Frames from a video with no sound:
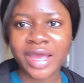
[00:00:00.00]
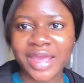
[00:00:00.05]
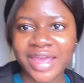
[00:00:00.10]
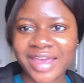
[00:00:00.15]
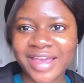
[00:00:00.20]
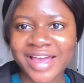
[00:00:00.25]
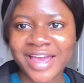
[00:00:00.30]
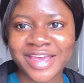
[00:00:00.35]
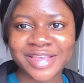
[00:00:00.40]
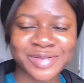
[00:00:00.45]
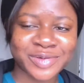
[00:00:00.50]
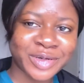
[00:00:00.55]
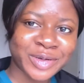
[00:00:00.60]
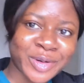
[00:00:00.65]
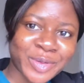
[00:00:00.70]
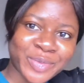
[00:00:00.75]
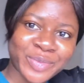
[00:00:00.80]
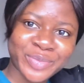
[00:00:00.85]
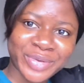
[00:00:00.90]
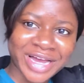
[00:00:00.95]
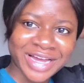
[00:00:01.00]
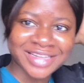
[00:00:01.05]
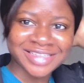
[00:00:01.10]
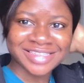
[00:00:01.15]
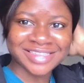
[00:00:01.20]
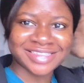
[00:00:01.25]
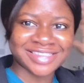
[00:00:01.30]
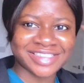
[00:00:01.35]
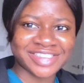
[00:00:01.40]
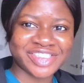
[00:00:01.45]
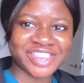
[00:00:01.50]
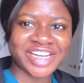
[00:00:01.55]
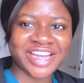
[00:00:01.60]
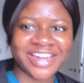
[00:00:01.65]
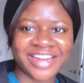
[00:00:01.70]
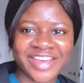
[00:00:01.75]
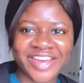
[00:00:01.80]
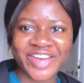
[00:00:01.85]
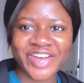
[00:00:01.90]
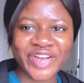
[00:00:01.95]
Hey guys, welcome back to the
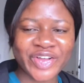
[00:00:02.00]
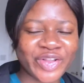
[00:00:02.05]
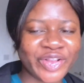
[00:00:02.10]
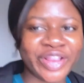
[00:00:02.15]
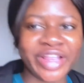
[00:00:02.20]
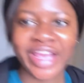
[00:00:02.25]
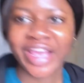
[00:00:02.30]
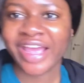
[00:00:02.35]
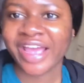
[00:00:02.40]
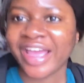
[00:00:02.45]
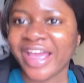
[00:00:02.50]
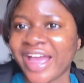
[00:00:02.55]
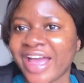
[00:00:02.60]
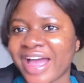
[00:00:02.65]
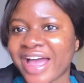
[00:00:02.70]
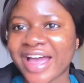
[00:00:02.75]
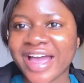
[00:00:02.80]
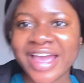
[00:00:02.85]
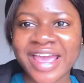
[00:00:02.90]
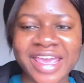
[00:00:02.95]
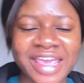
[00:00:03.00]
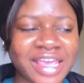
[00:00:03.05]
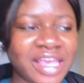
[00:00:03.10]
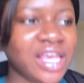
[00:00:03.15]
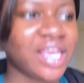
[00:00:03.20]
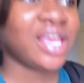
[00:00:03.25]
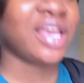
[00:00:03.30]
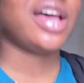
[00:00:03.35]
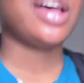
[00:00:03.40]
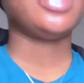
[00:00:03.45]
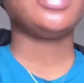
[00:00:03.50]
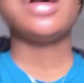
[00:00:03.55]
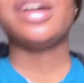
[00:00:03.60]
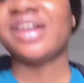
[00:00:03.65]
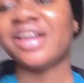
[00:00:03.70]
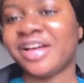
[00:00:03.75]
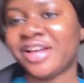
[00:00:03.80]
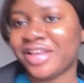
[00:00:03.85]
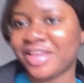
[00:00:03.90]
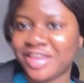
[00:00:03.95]
channel. If
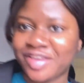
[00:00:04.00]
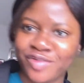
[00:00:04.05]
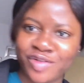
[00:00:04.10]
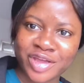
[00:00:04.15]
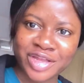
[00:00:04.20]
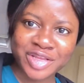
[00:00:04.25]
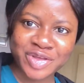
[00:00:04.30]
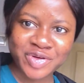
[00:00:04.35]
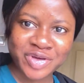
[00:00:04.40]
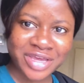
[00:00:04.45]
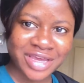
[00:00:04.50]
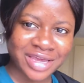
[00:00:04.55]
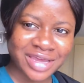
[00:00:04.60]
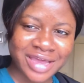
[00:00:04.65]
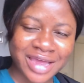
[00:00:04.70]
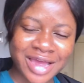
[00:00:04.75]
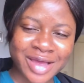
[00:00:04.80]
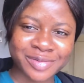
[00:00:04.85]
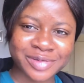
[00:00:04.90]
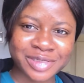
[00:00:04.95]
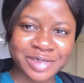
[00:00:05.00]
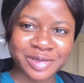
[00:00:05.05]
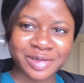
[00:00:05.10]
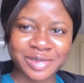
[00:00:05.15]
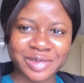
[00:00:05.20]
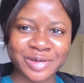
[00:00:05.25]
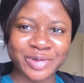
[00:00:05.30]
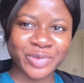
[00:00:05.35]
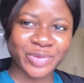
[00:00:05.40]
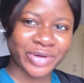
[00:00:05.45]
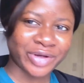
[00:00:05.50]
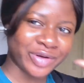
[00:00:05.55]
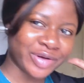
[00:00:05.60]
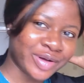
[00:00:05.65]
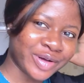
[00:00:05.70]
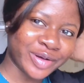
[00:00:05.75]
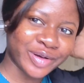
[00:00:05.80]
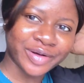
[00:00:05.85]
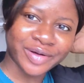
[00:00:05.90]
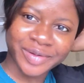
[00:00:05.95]
you're new here, you're absolutely
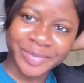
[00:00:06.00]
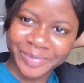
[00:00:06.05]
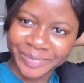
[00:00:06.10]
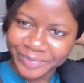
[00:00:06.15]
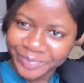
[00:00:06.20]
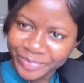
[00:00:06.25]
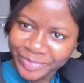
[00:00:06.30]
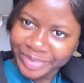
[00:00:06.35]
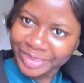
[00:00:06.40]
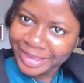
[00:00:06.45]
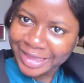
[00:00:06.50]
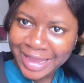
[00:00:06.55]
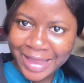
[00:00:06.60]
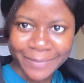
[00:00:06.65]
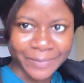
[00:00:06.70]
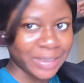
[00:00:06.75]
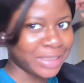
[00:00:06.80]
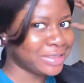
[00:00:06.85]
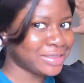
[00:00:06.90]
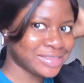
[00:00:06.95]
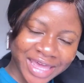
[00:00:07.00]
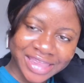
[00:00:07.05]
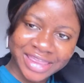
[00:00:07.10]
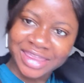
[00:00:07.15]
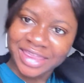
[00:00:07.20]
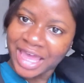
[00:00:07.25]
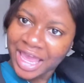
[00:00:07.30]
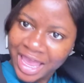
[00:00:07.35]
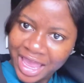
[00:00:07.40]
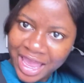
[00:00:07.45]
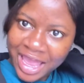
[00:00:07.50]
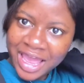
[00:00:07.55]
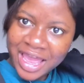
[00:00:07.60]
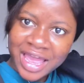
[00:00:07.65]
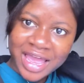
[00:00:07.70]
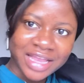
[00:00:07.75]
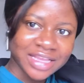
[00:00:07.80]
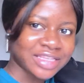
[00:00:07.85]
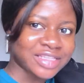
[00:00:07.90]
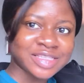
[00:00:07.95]
welcome. I'm Beth,
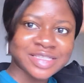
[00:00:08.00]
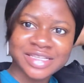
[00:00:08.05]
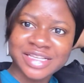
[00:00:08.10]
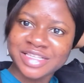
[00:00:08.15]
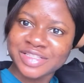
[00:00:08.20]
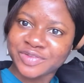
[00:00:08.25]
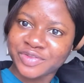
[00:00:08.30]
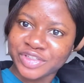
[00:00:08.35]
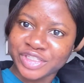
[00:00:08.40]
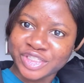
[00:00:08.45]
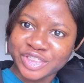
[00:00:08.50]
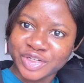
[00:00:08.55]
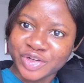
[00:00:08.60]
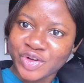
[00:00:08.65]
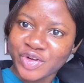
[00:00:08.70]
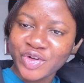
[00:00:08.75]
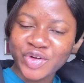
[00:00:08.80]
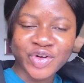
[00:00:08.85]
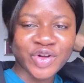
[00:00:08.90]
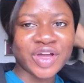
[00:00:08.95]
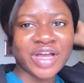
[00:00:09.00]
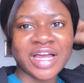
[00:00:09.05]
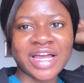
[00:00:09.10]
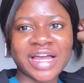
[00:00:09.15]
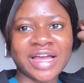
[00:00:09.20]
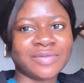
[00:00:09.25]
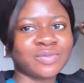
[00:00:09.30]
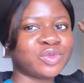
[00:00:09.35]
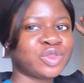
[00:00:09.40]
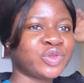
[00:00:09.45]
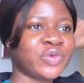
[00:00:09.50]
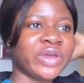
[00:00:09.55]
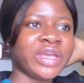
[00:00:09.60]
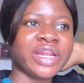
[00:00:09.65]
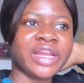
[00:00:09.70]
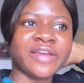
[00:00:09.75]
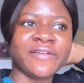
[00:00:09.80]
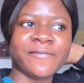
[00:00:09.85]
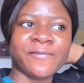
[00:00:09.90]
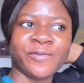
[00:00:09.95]
and in today's video I'm doing
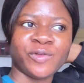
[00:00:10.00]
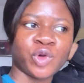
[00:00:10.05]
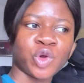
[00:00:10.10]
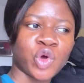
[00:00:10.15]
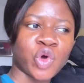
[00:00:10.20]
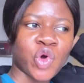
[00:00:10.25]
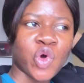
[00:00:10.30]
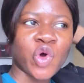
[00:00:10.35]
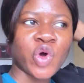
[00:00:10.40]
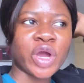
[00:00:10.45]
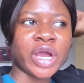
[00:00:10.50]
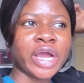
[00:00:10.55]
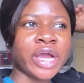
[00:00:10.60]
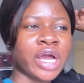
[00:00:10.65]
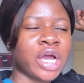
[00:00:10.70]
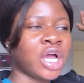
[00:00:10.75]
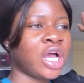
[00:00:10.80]
a vlog.